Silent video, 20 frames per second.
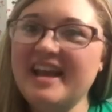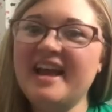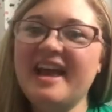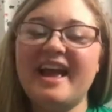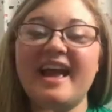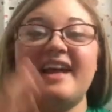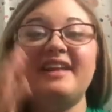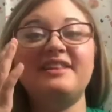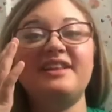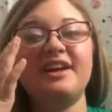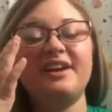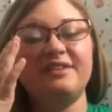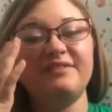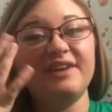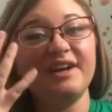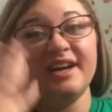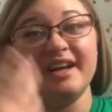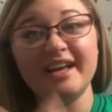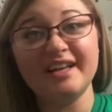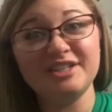And they are
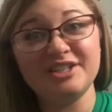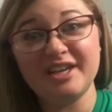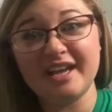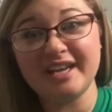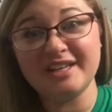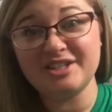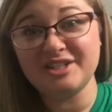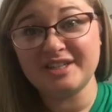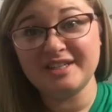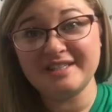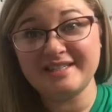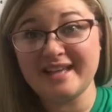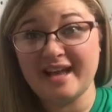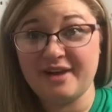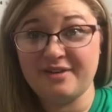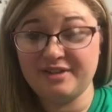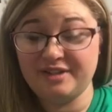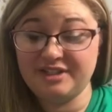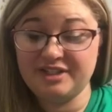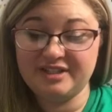very educationally
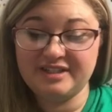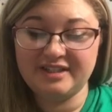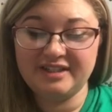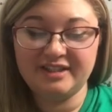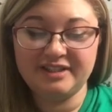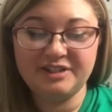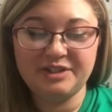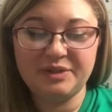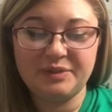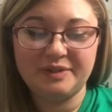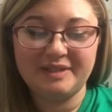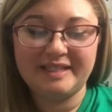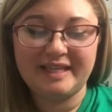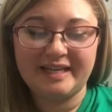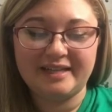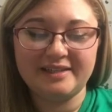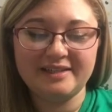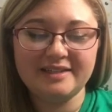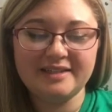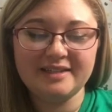sound. It's just a little too
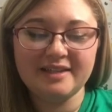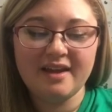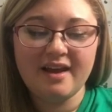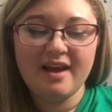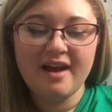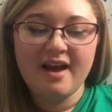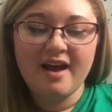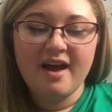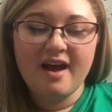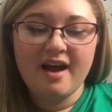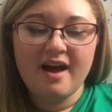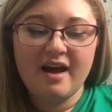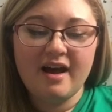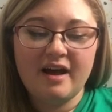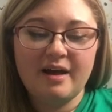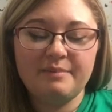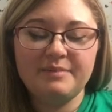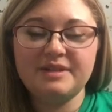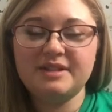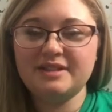intense.
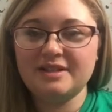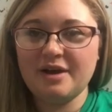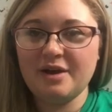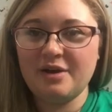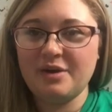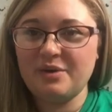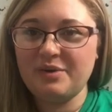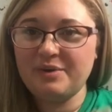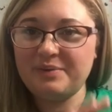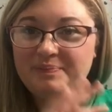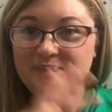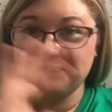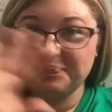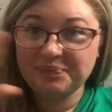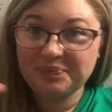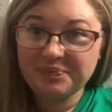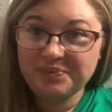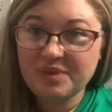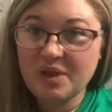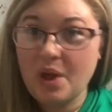So
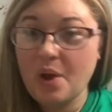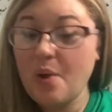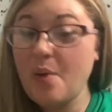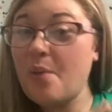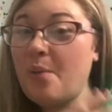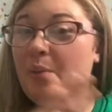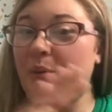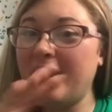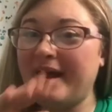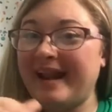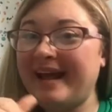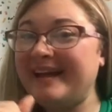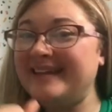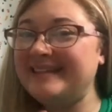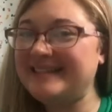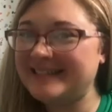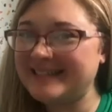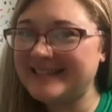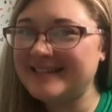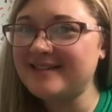what I
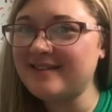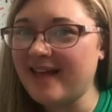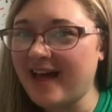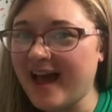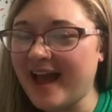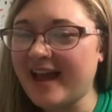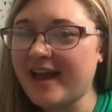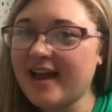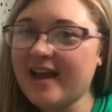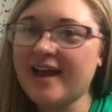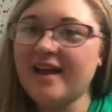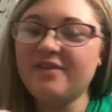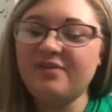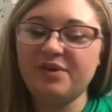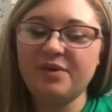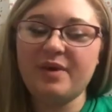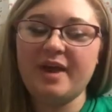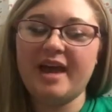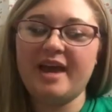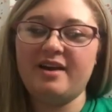dislike, if
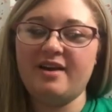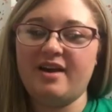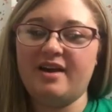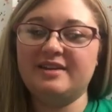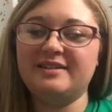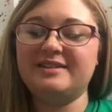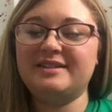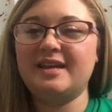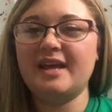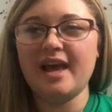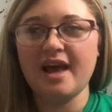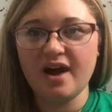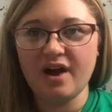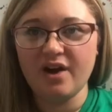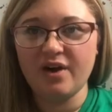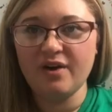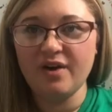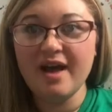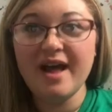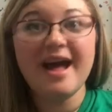you cannot
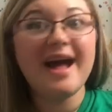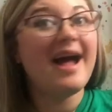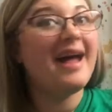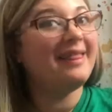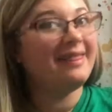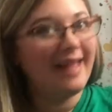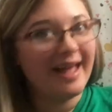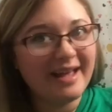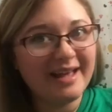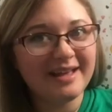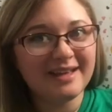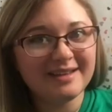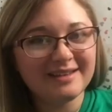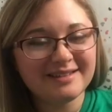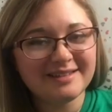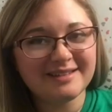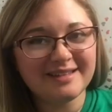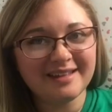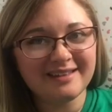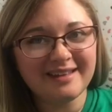tell, I like
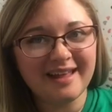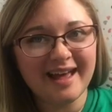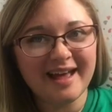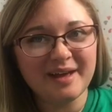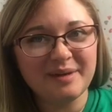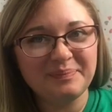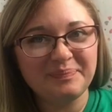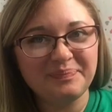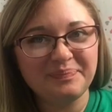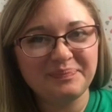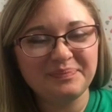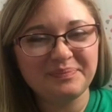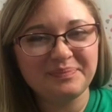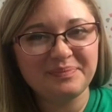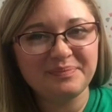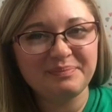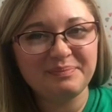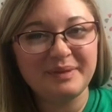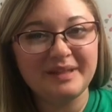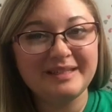Sonlight,
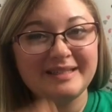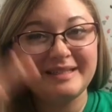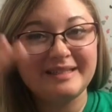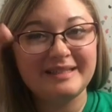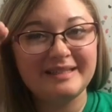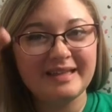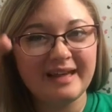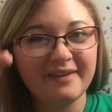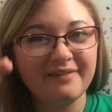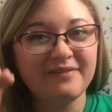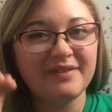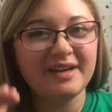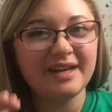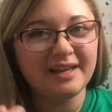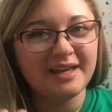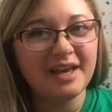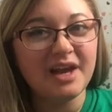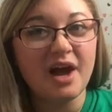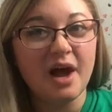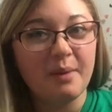but it's
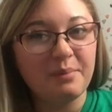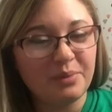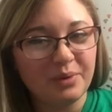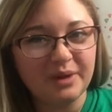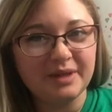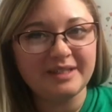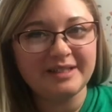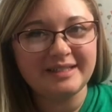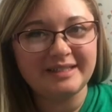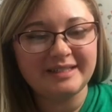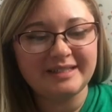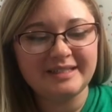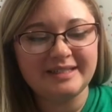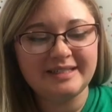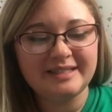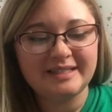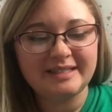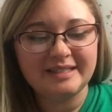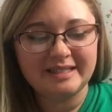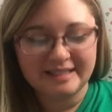definitely got more
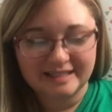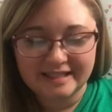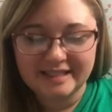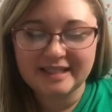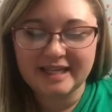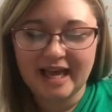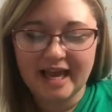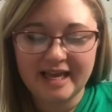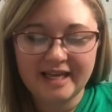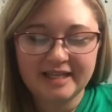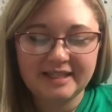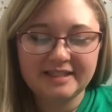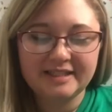dislikes.